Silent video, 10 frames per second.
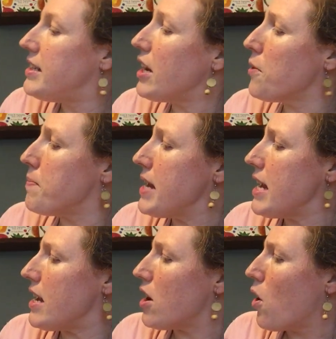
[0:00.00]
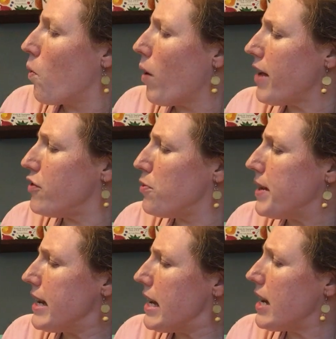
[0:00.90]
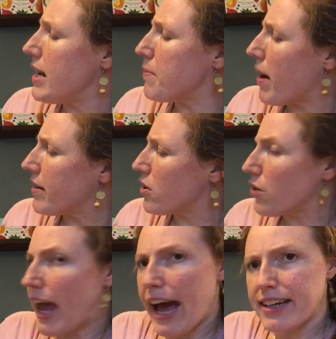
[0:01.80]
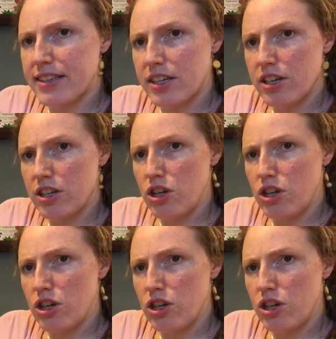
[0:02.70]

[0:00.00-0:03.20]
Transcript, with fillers: Dear me, what have you been eating, my little cat?